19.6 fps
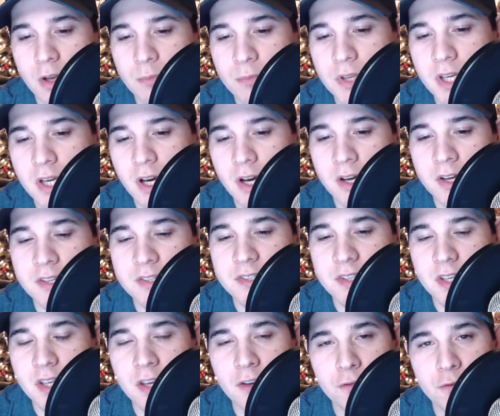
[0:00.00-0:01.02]
Because
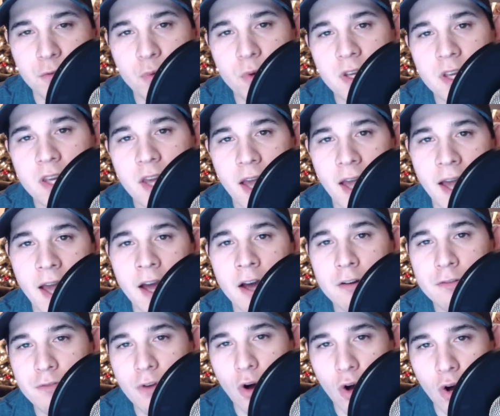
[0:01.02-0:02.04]
if we
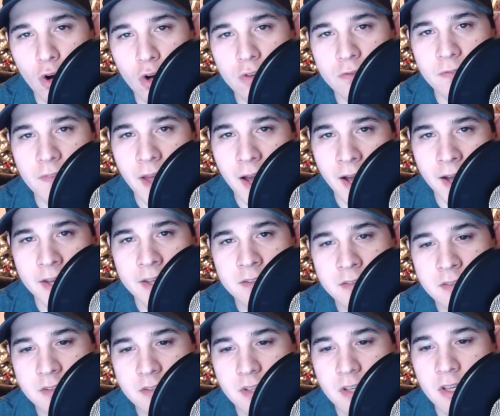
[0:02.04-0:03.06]
have all
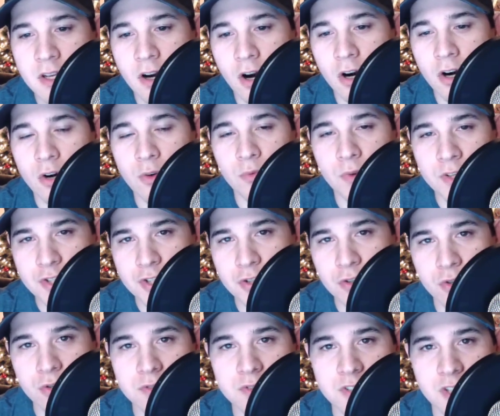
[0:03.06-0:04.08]
9s in our
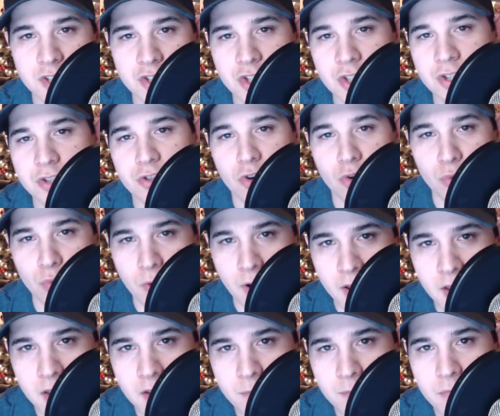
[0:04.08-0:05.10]
original digits
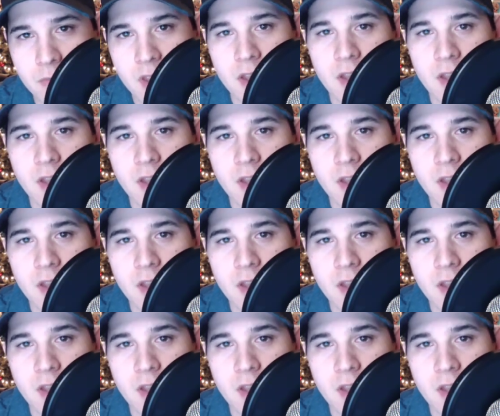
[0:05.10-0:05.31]
array,